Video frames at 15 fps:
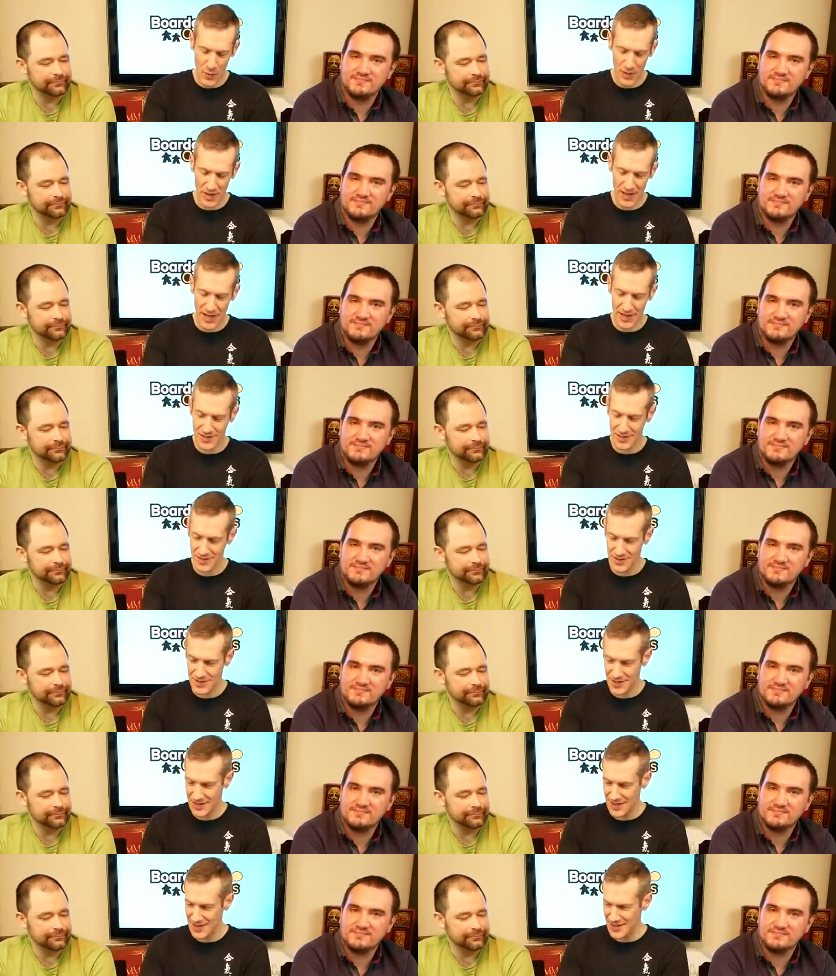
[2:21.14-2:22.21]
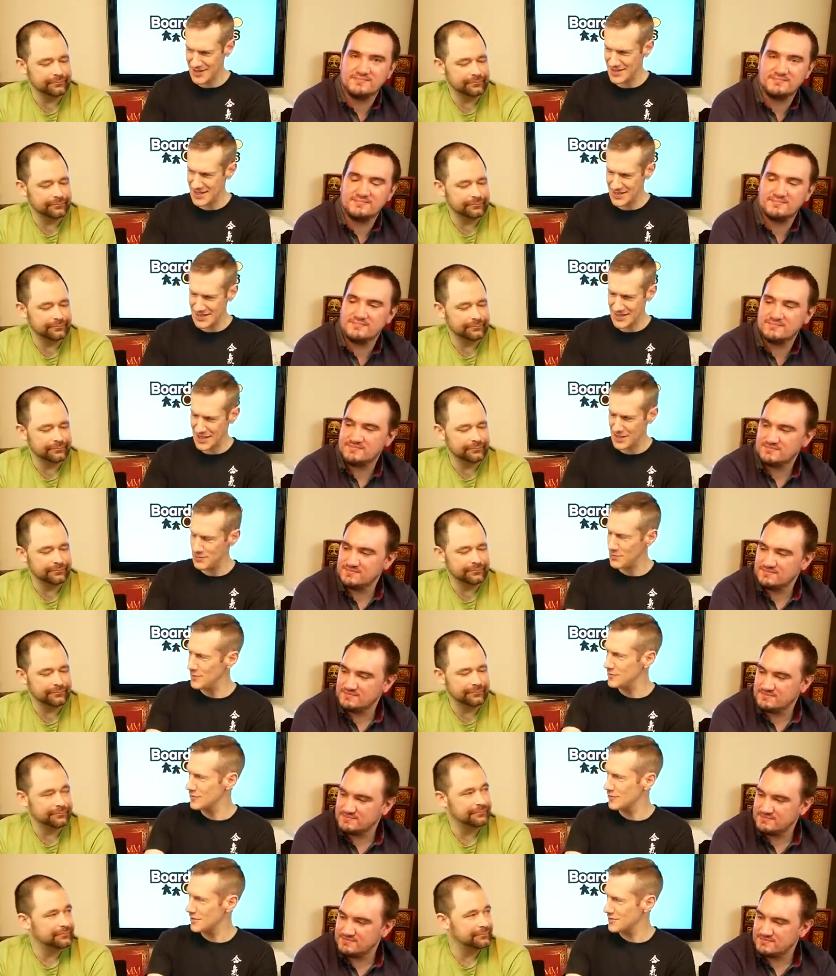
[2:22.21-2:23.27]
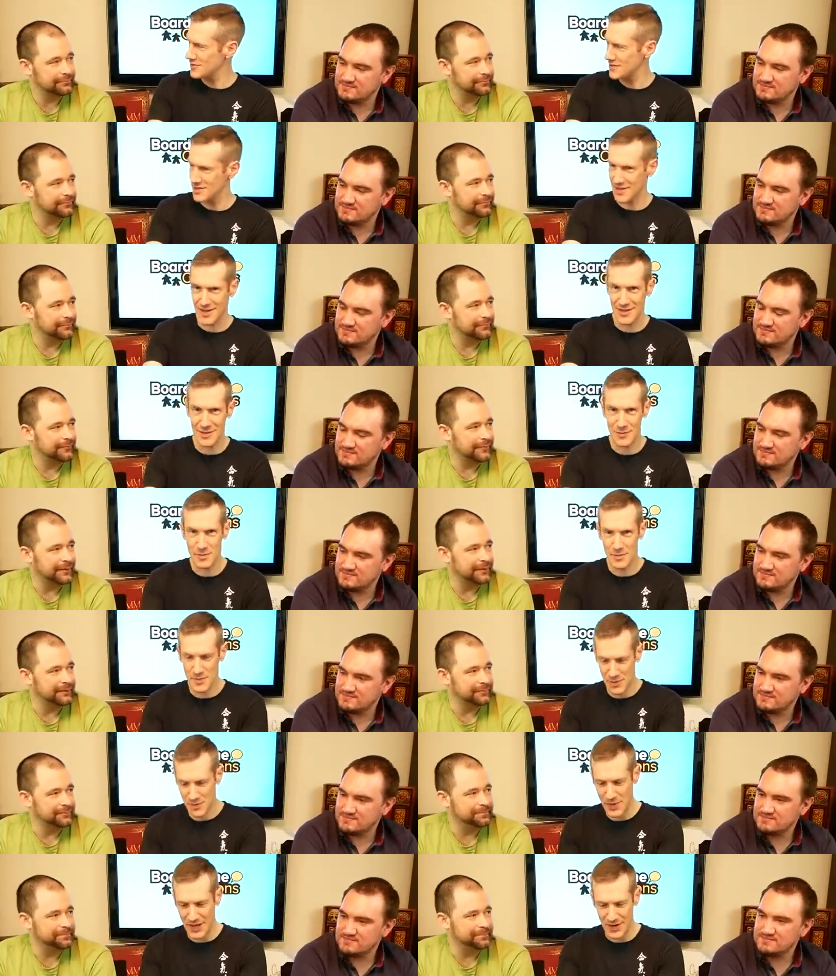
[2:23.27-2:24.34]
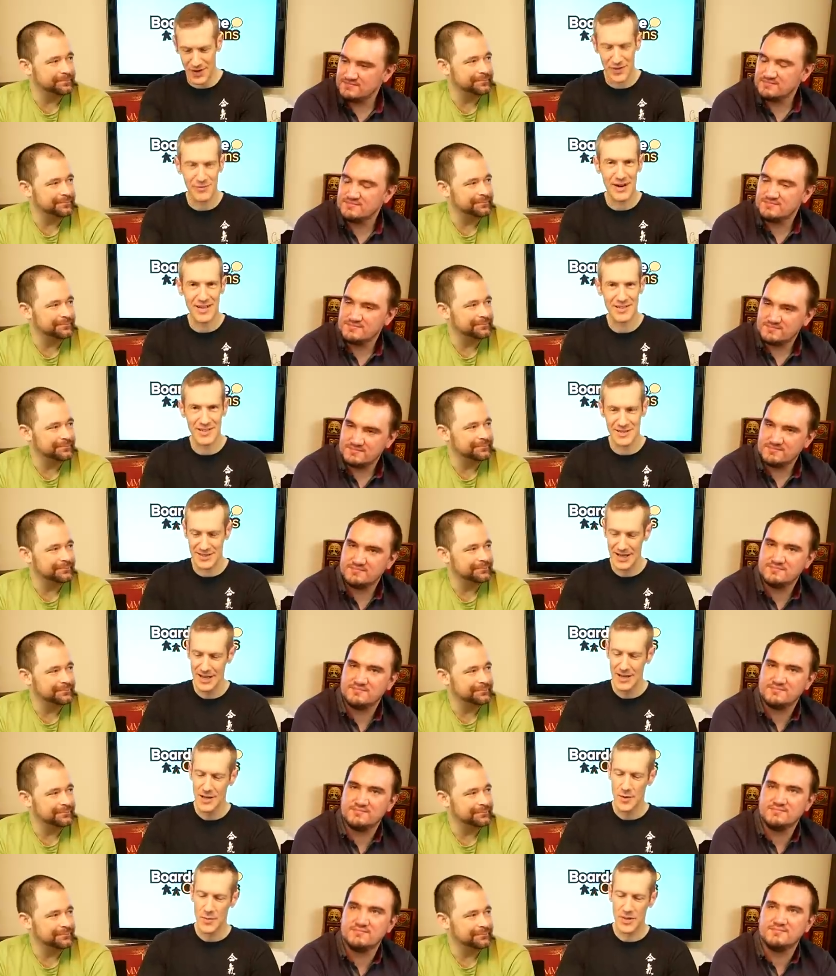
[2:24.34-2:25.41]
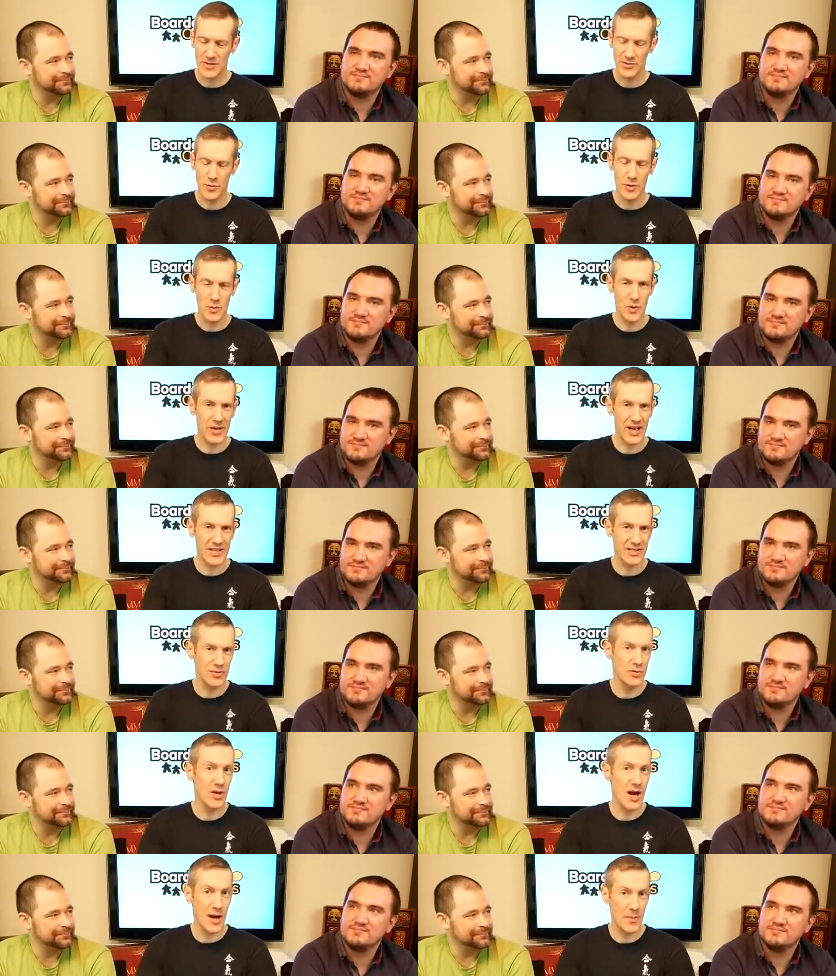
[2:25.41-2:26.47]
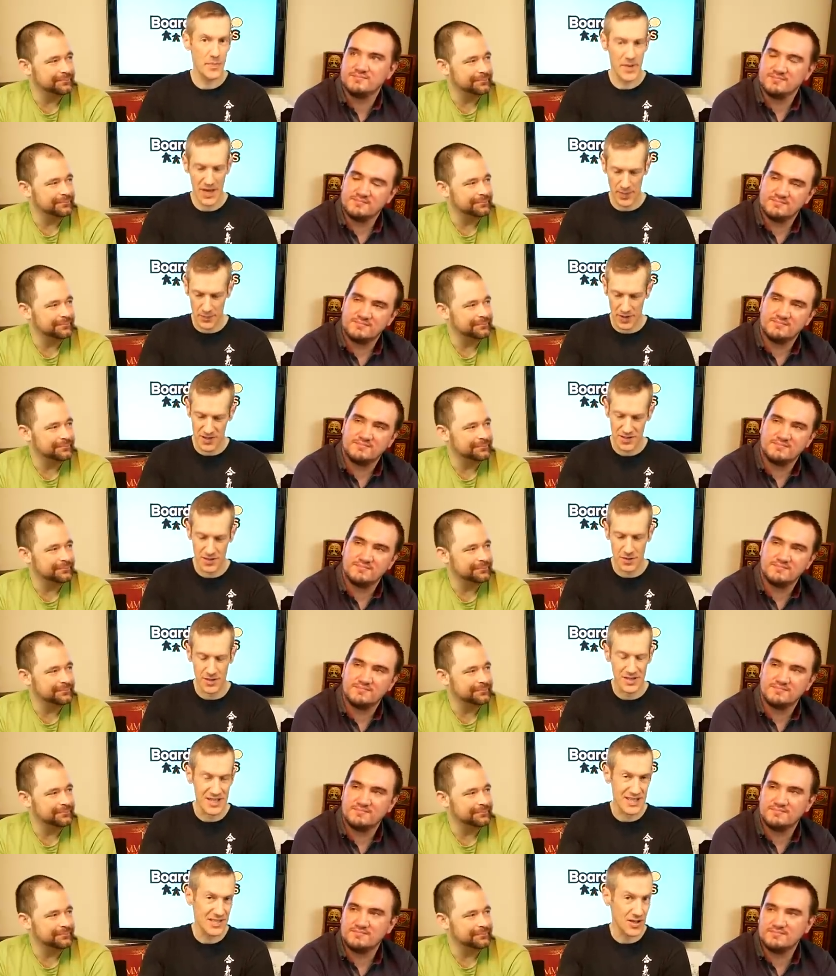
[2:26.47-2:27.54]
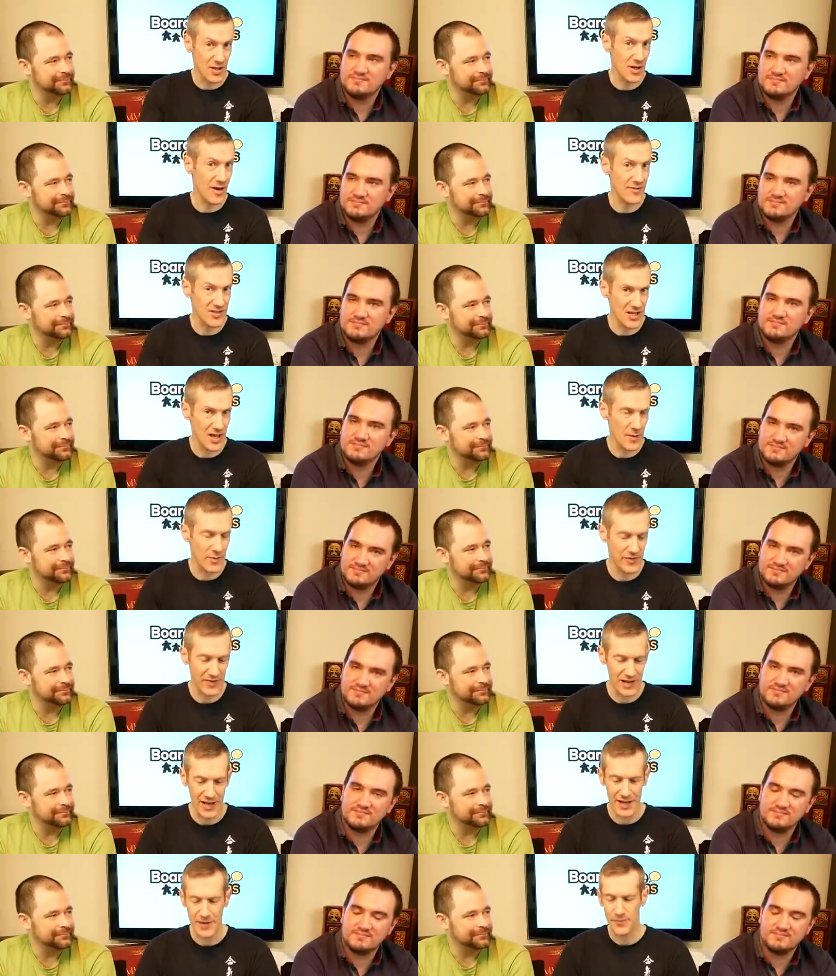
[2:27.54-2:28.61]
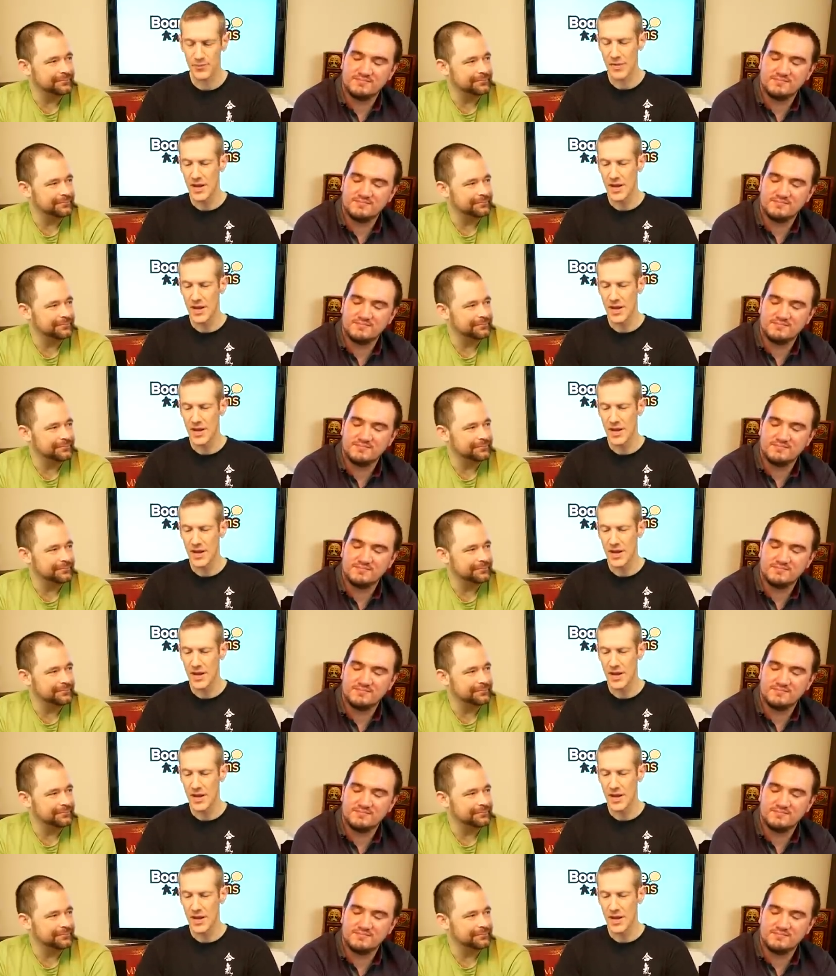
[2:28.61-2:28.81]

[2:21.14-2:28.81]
Speaker 1: one of the actions and then the disc kind of moves across, doesn't it? And you pick other actions. But there's always one action you can't pick because of the disc covers it up, if you like.